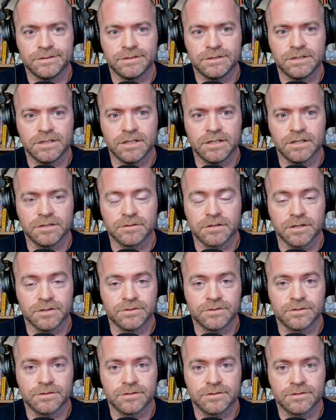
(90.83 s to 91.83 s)

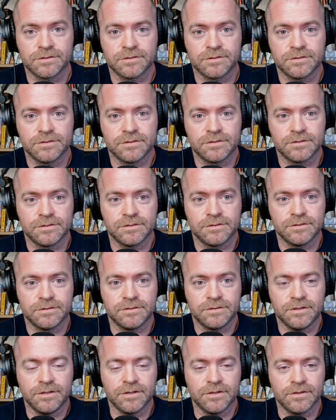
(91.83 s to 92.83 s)
Because,
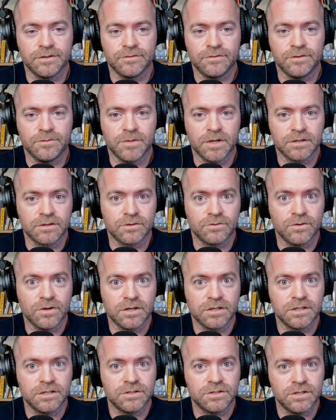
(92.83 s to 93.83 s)
uh, you know, if you make the
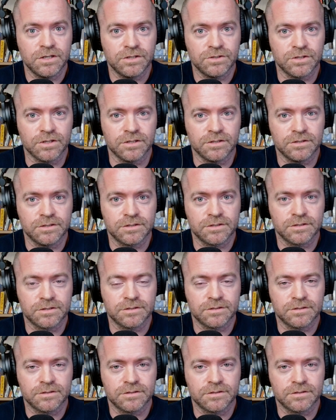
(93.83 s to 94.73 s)
wrong decisions,